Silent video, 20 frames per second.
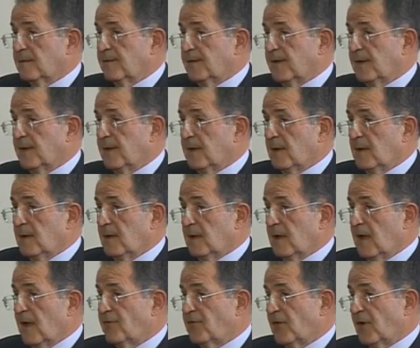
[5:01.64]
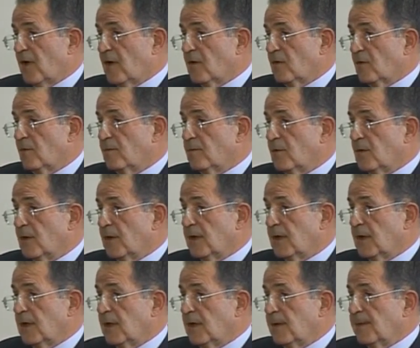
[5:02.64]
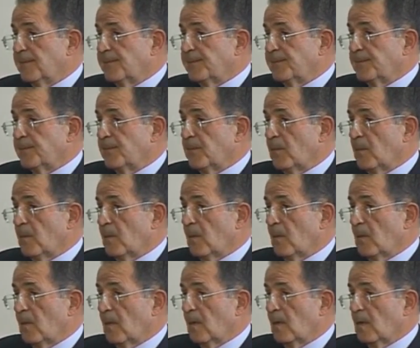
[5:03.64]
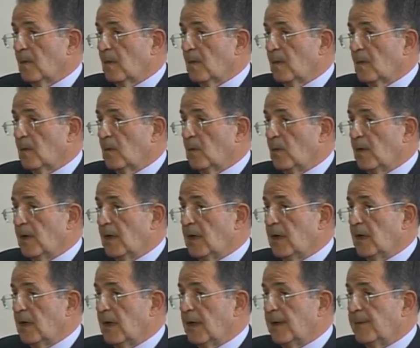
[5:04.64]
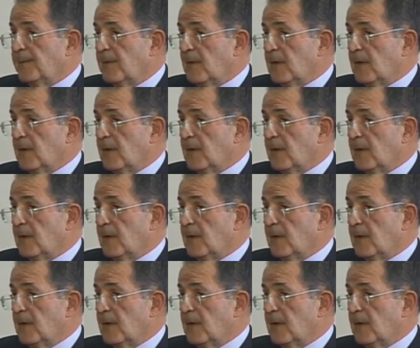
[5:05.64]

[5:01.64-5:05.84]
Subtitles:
all the African community will